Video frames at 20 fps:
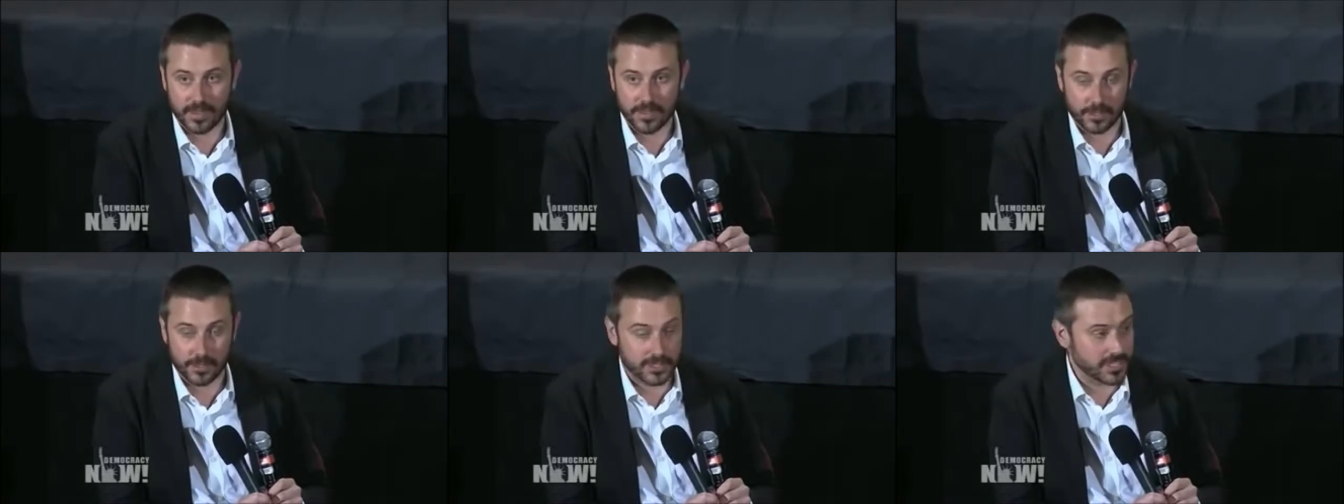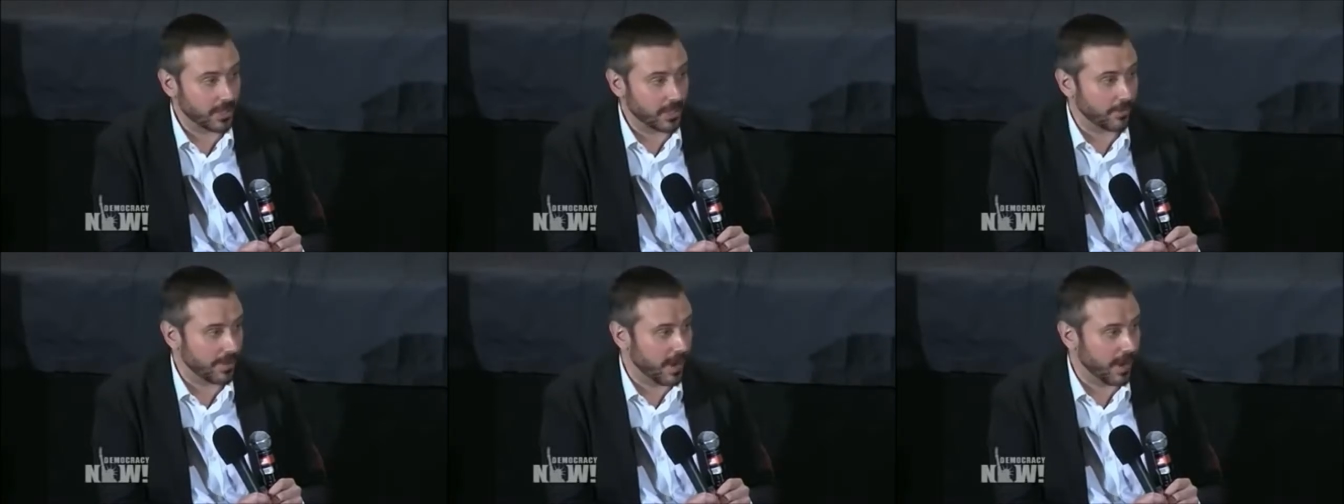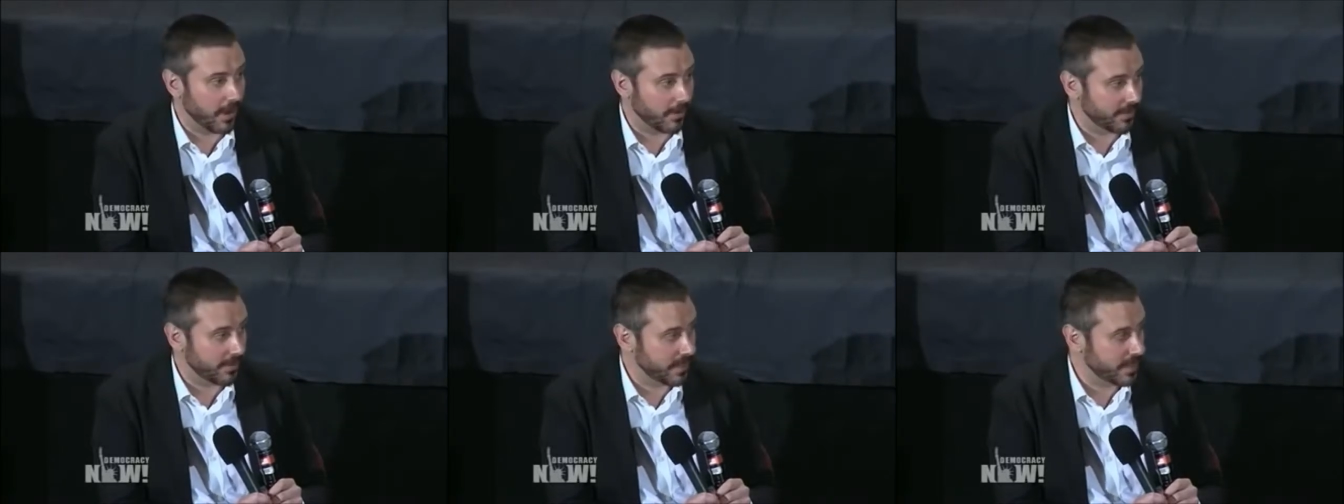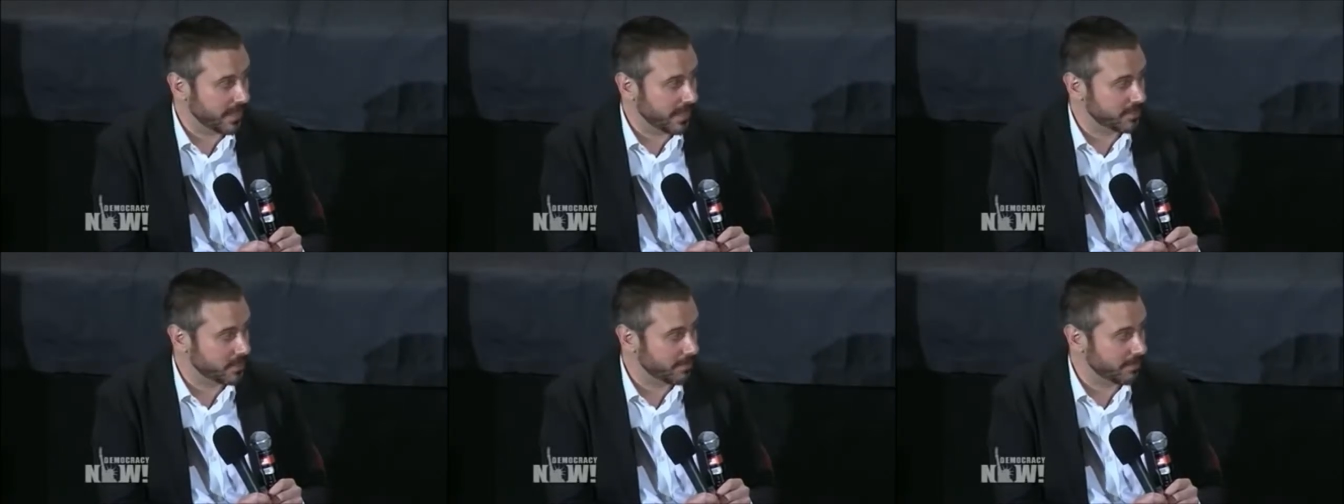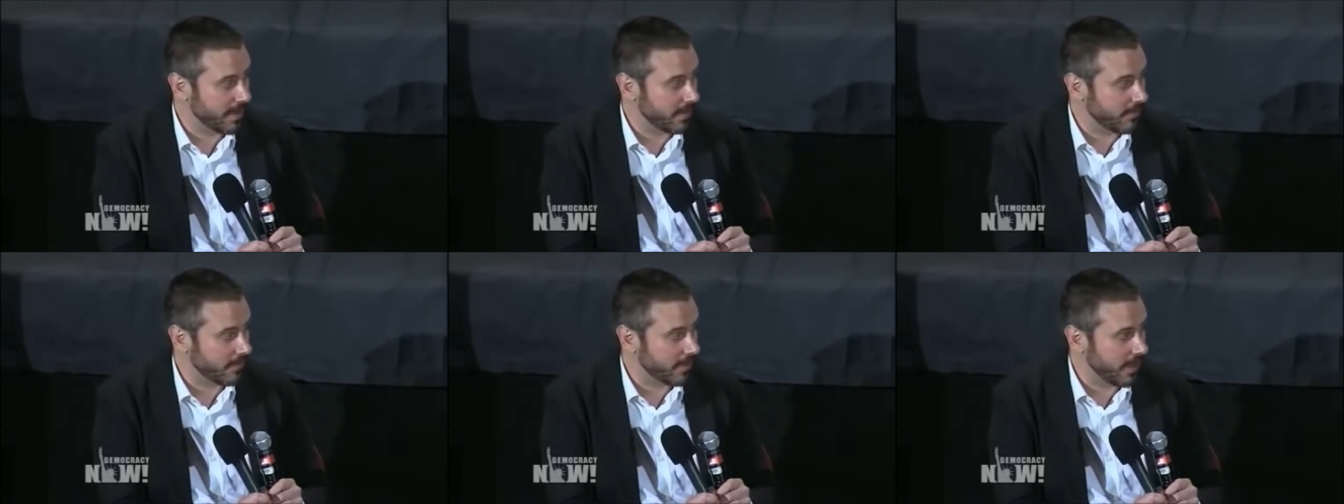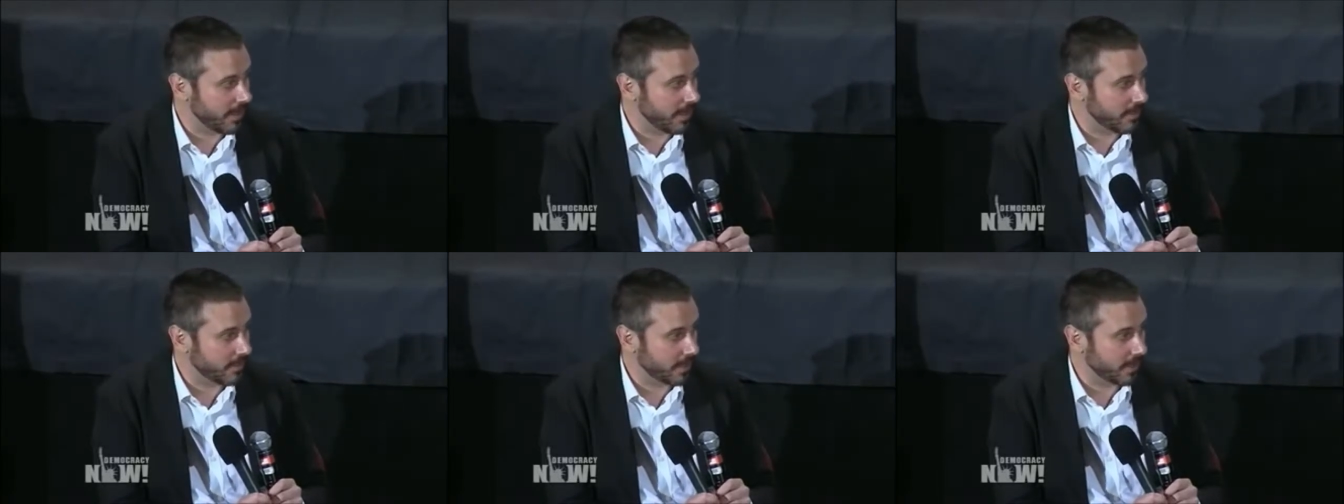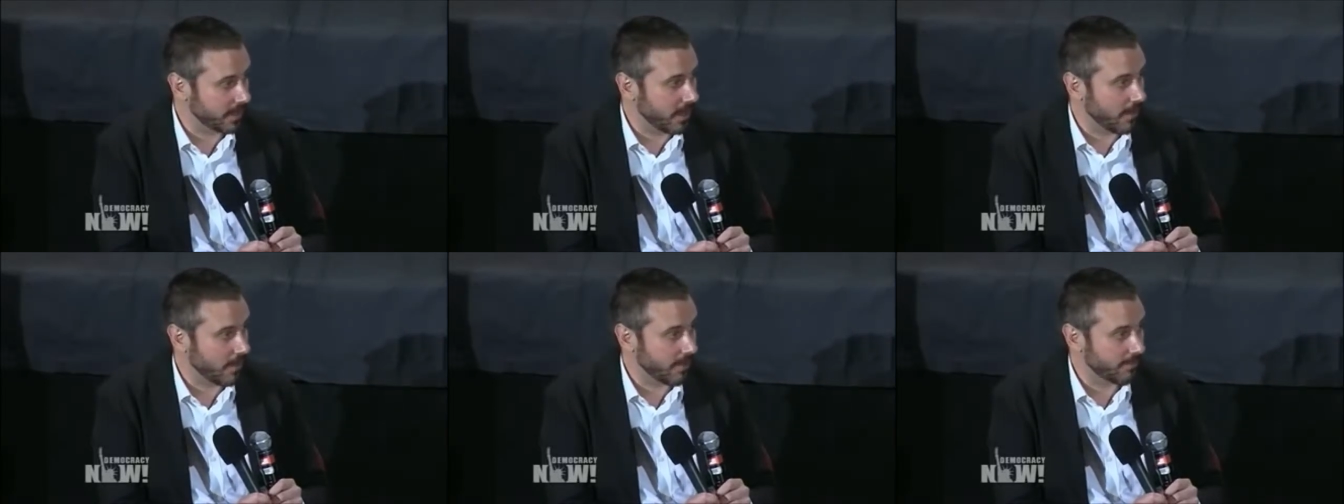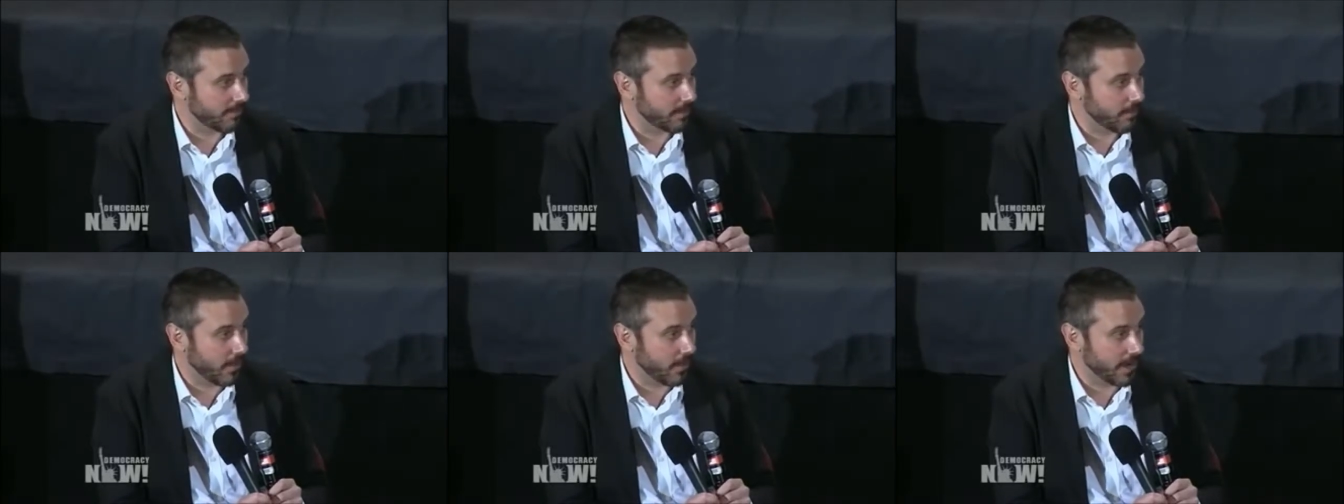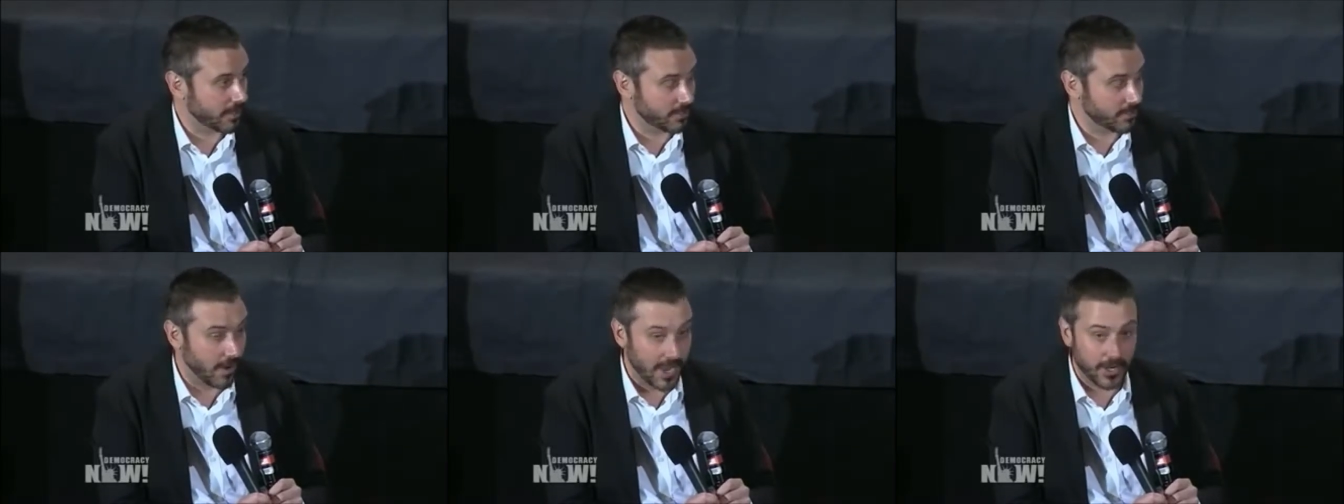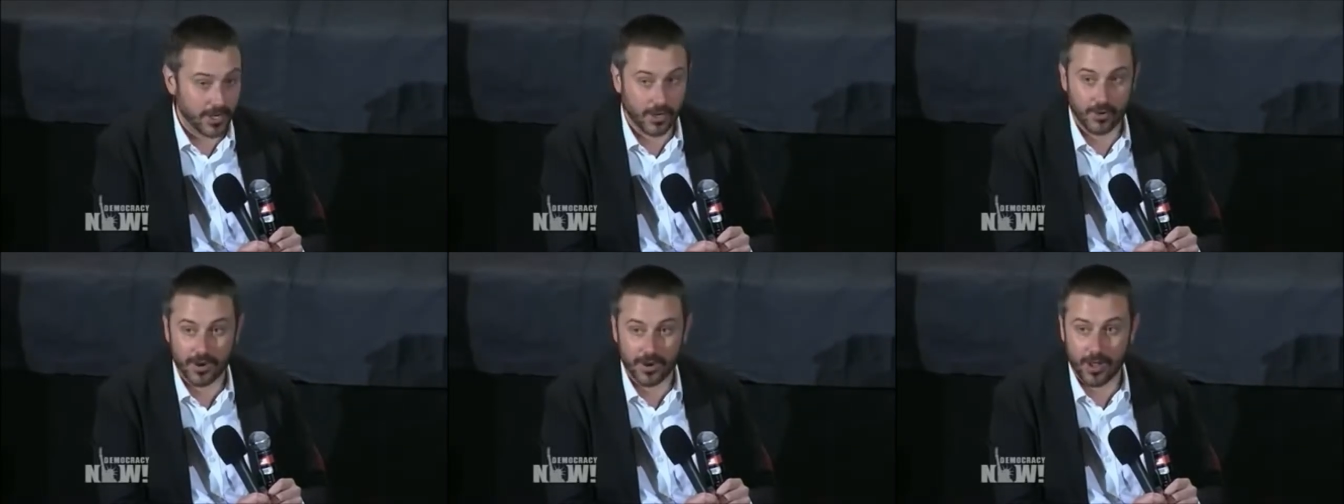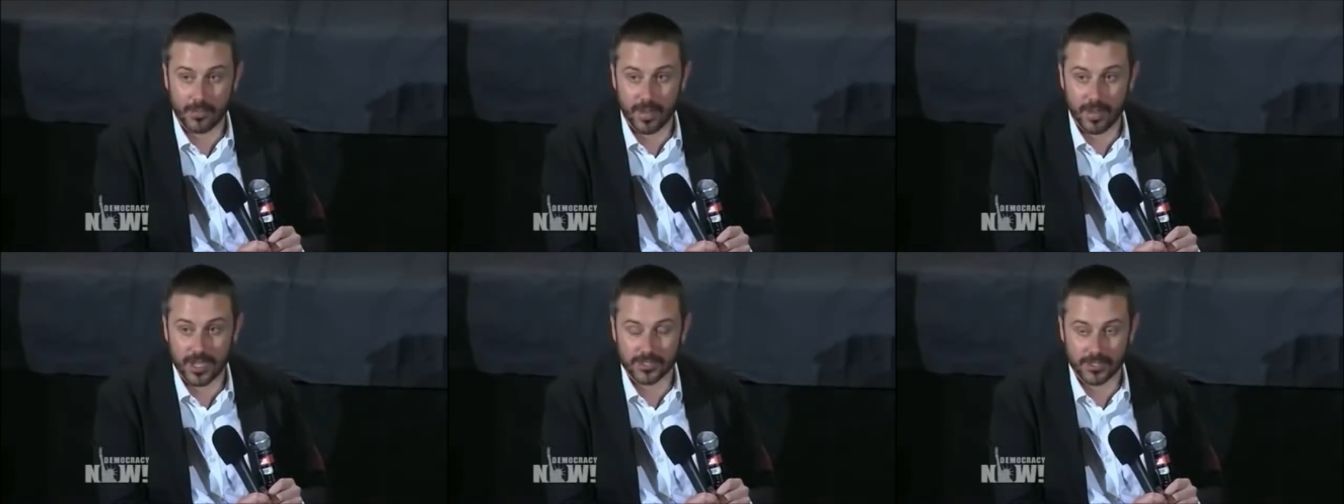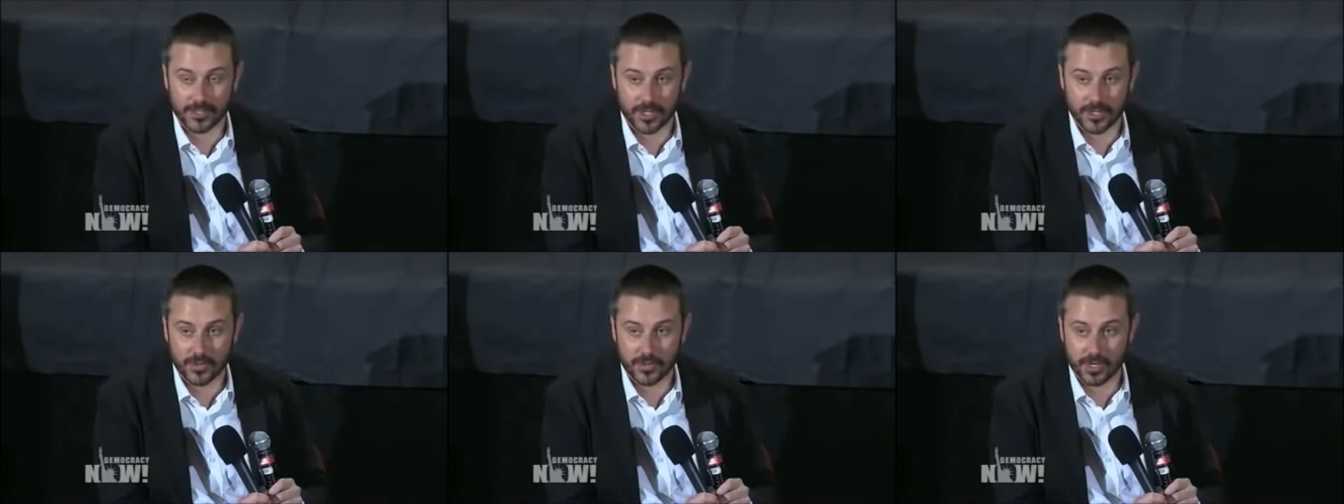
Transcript: They're still there in the desert, by the way. You can go if you want to try to go to Al Majla.